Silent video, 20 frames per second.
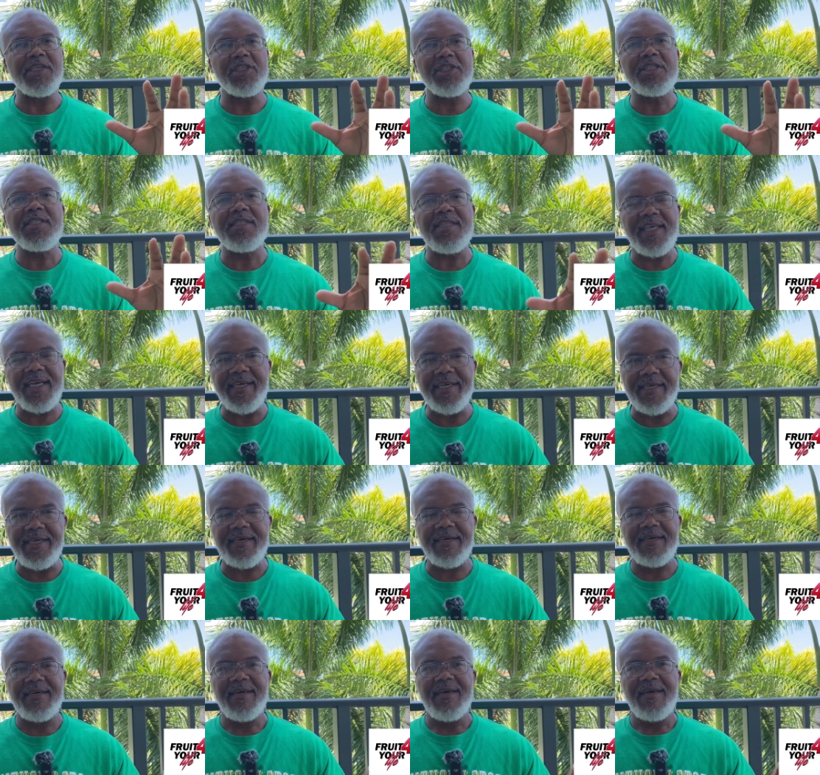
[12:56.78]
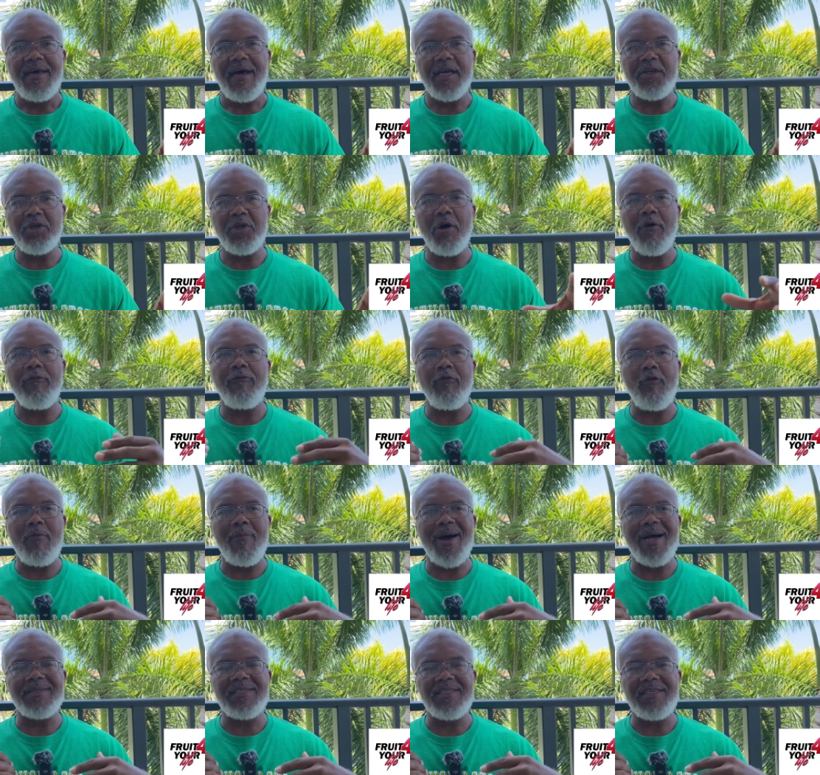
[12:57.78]
just think you know, for
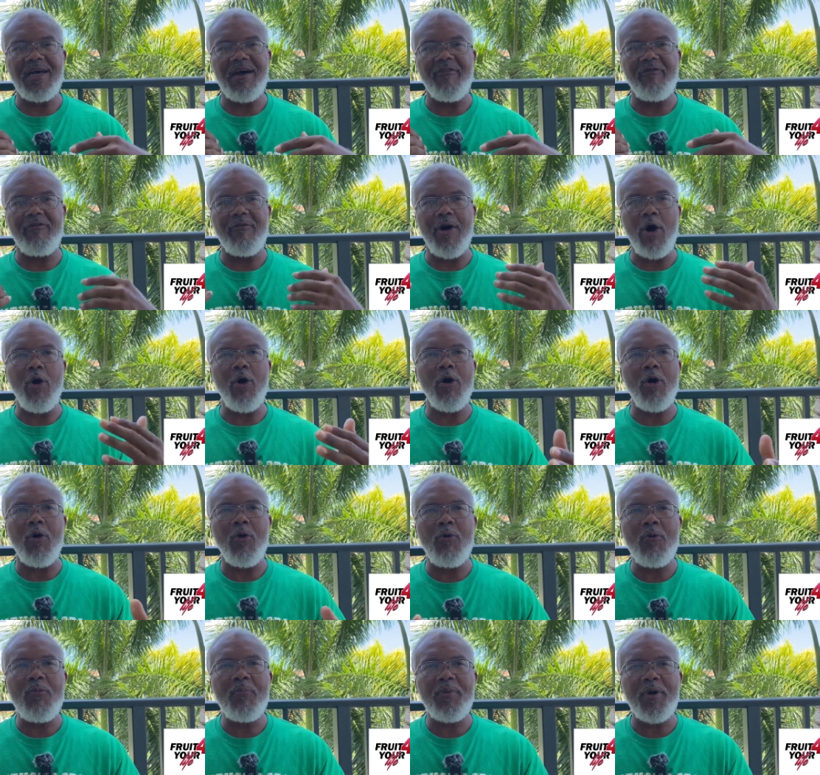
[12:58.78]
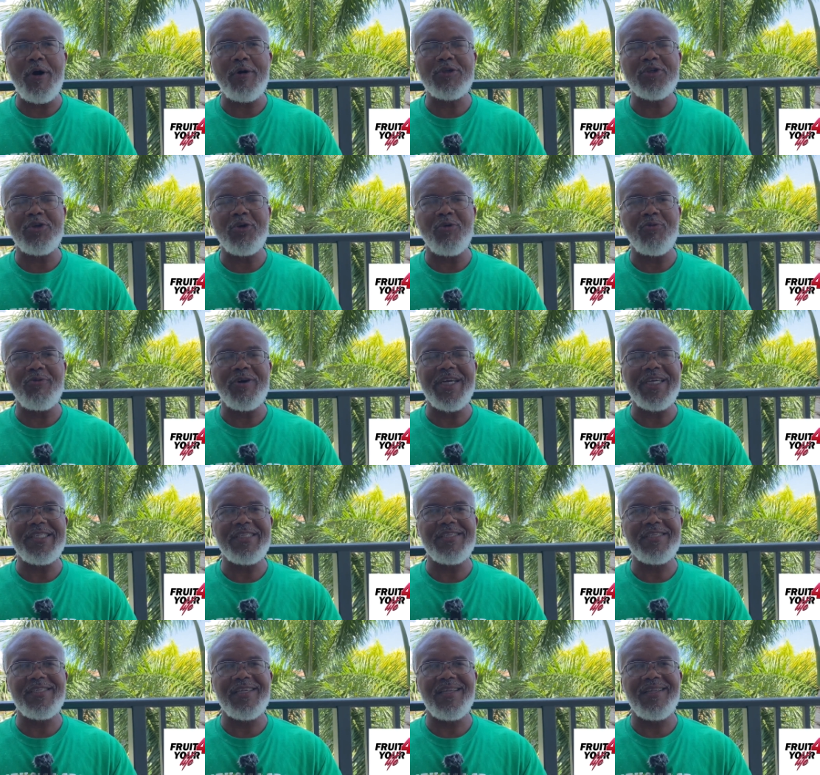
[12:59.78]
myself, for my own personal
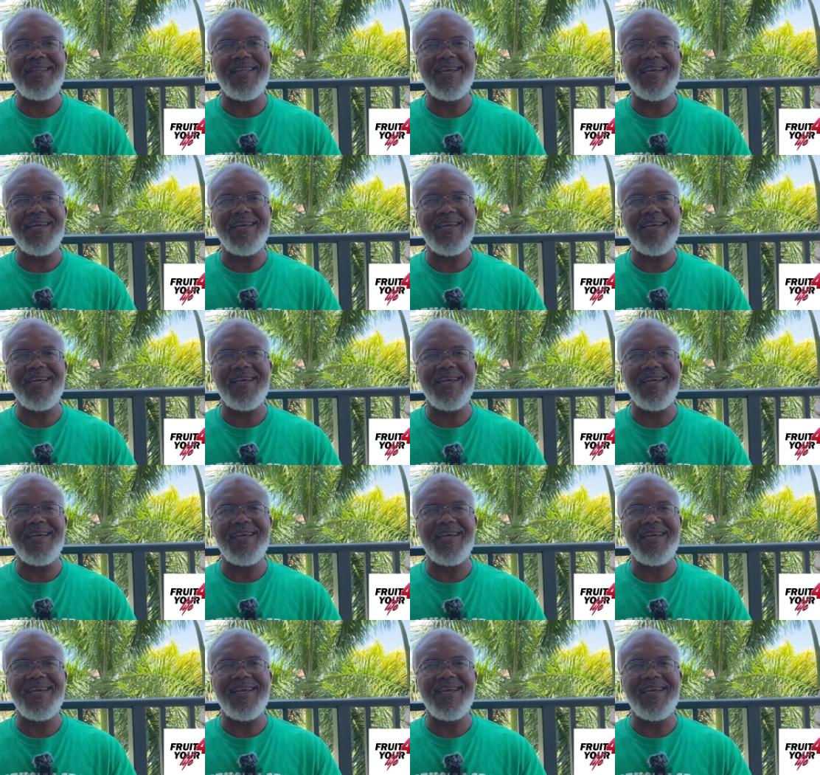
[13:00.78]
reasons and